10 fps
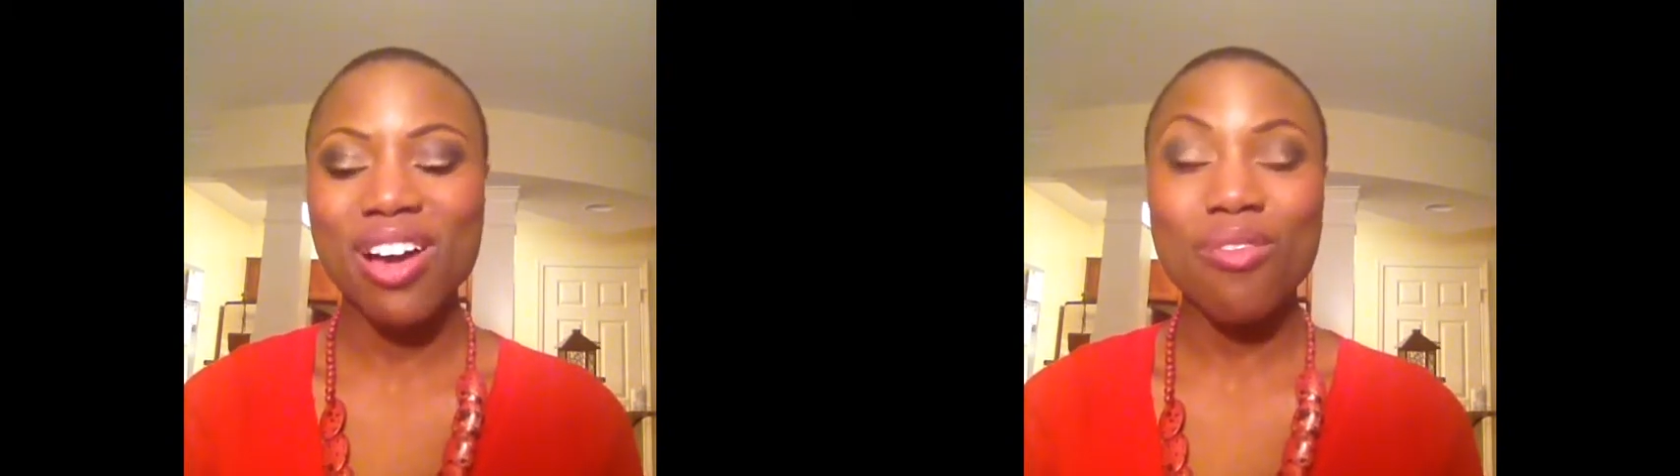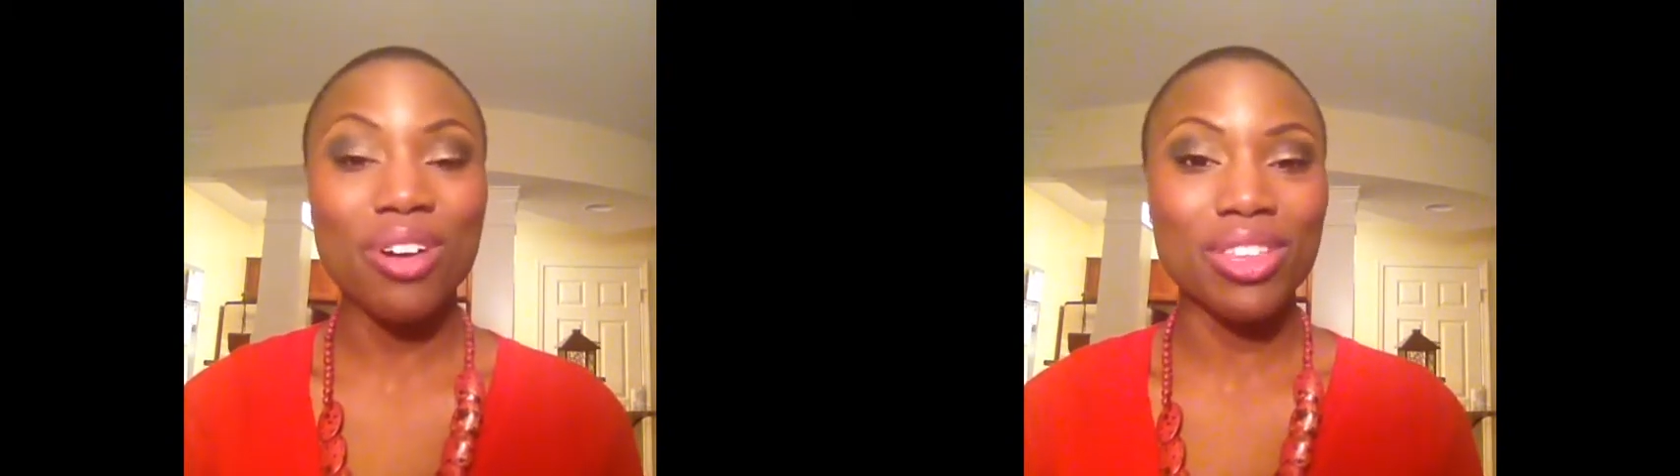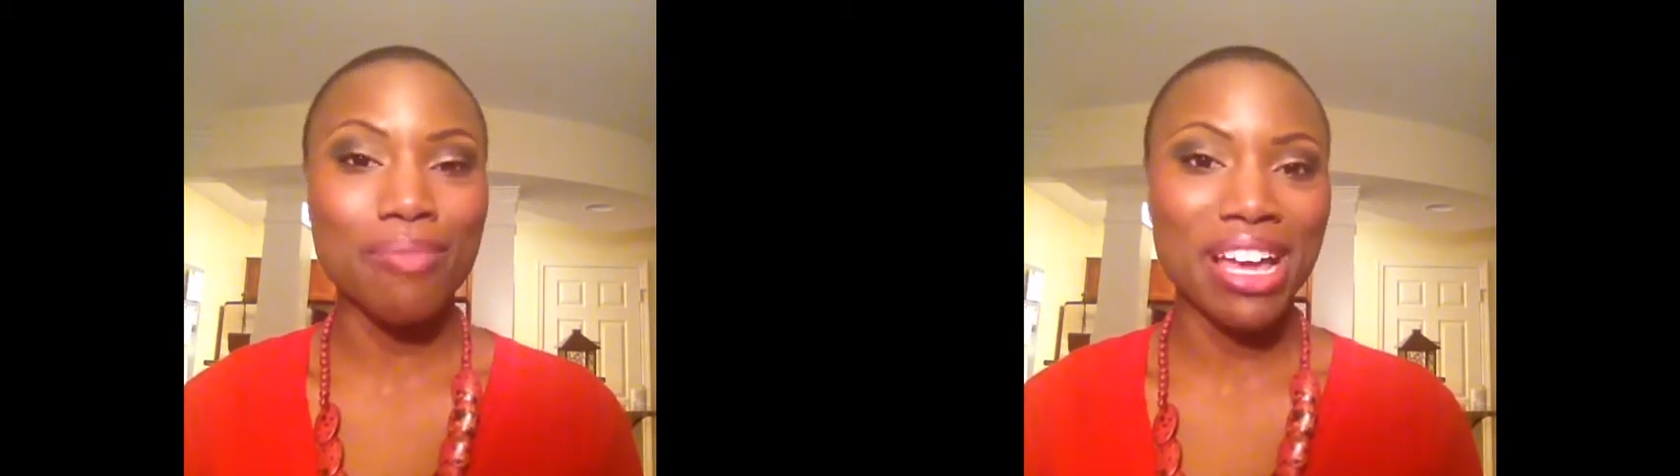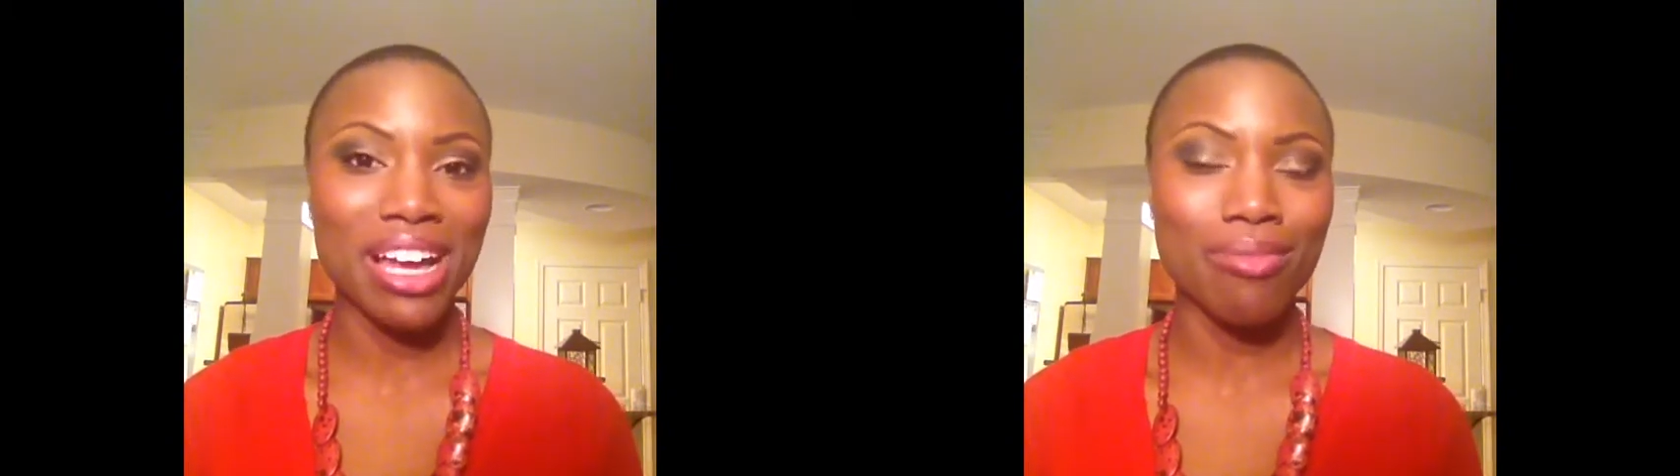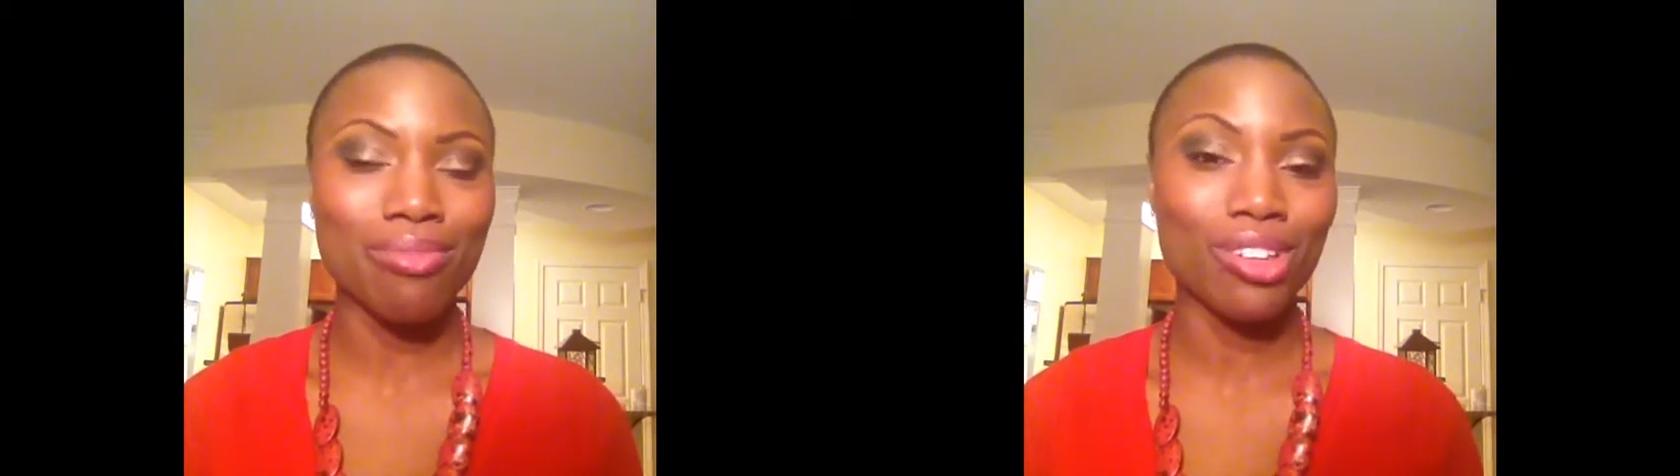what the
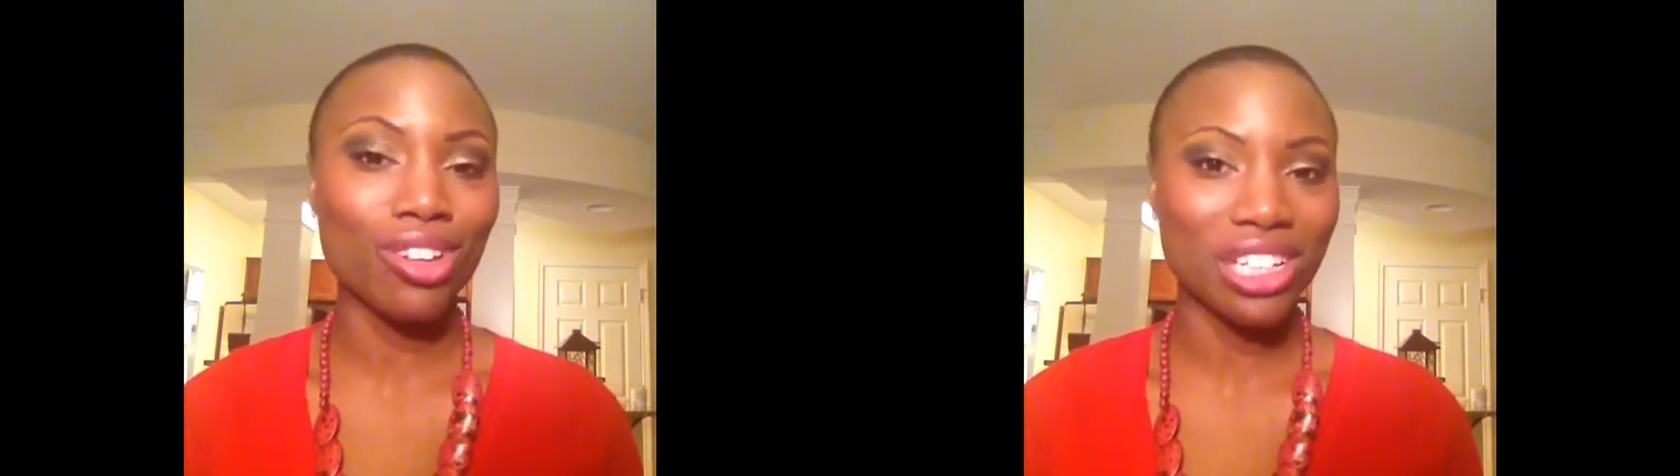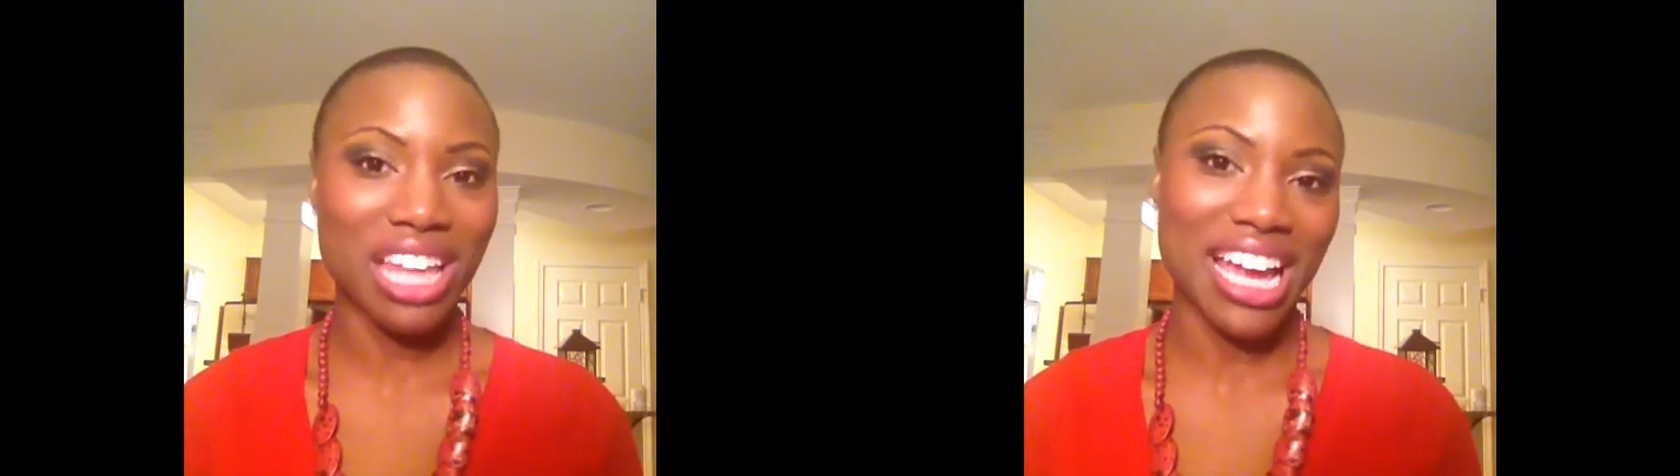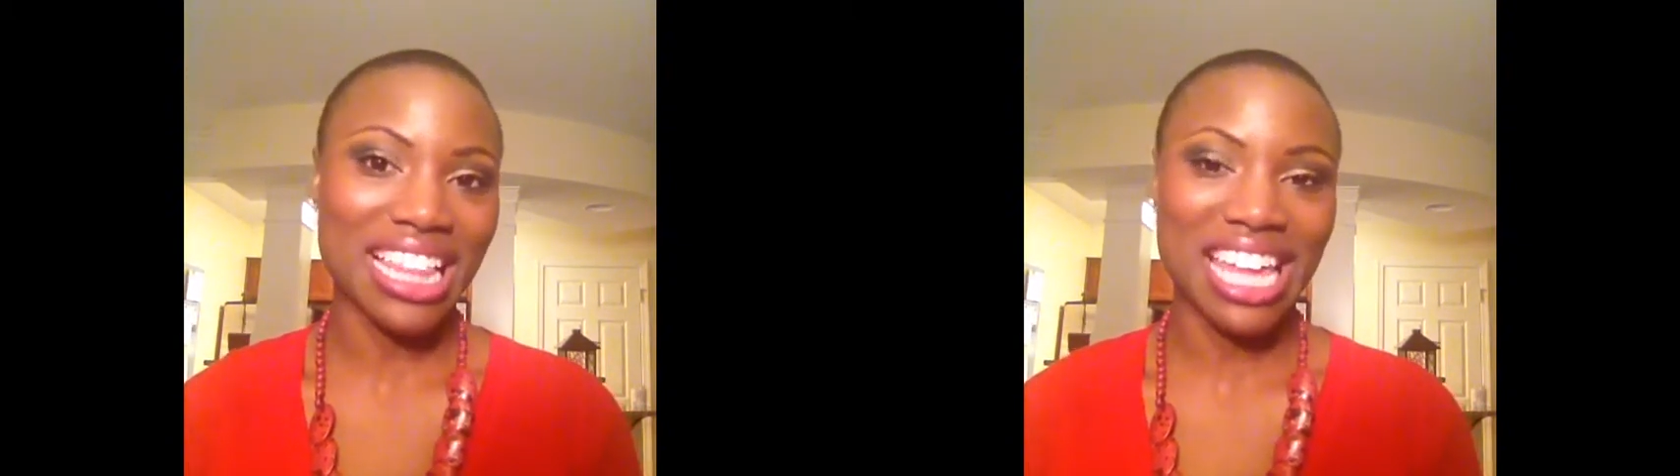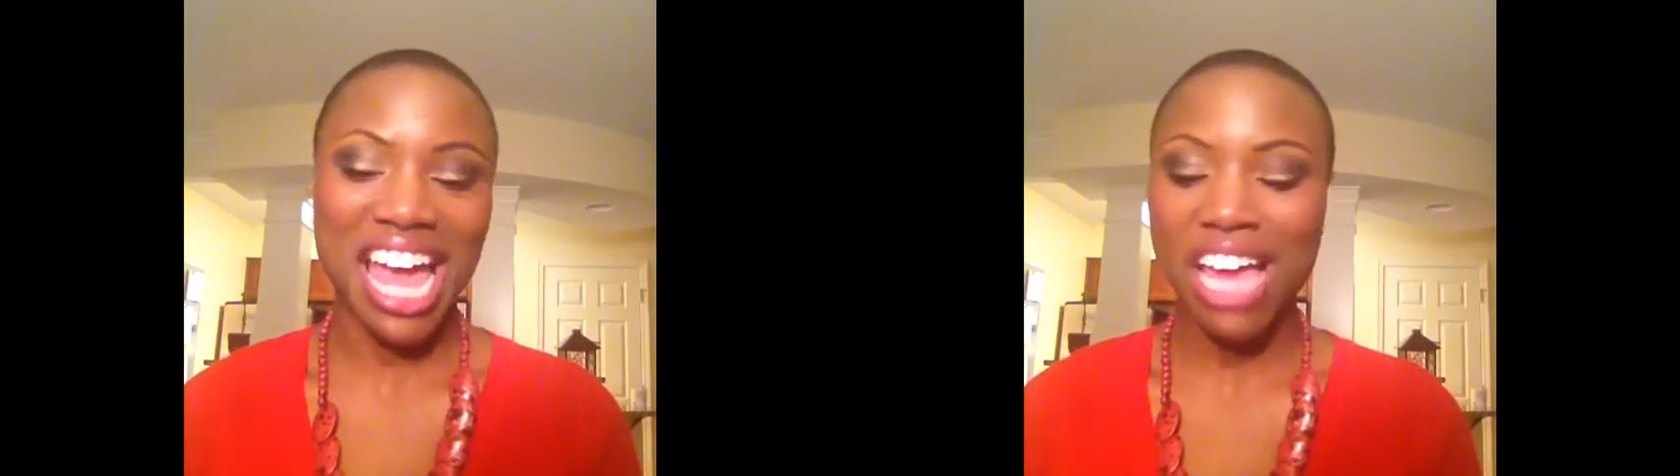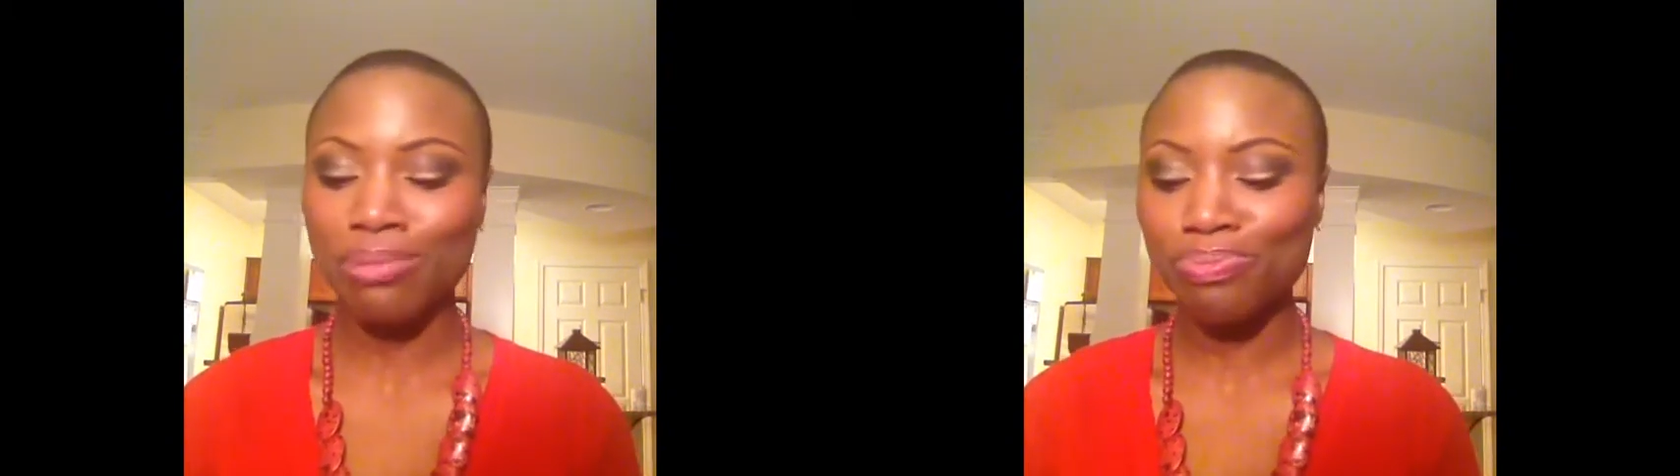makeup looked like at the
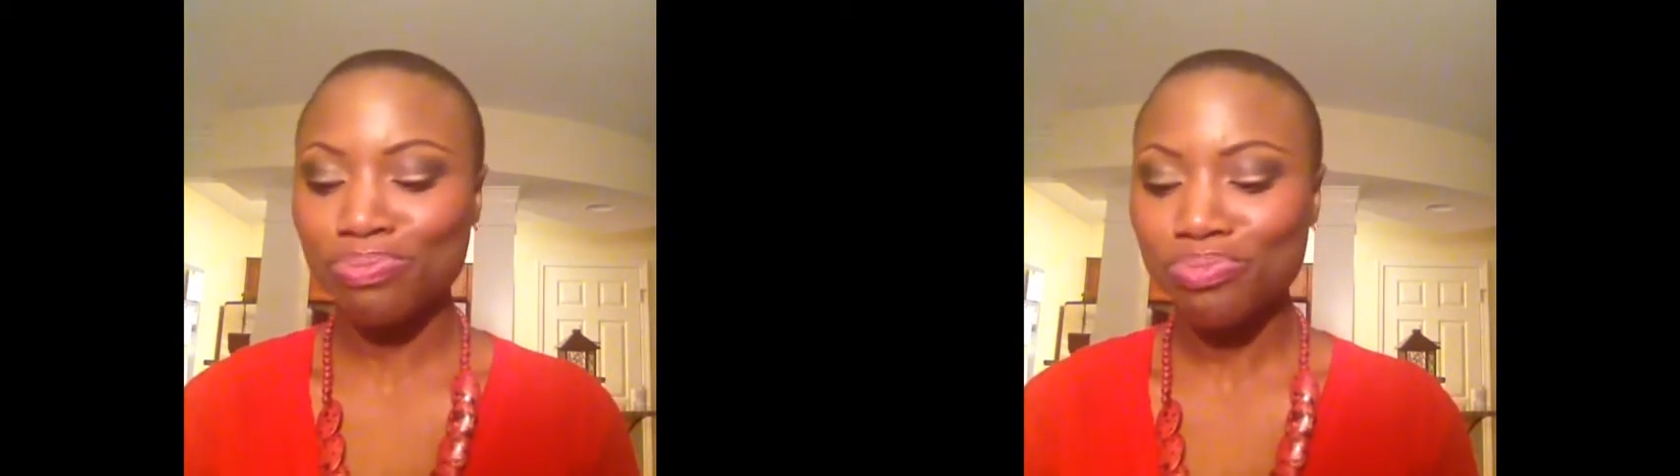end.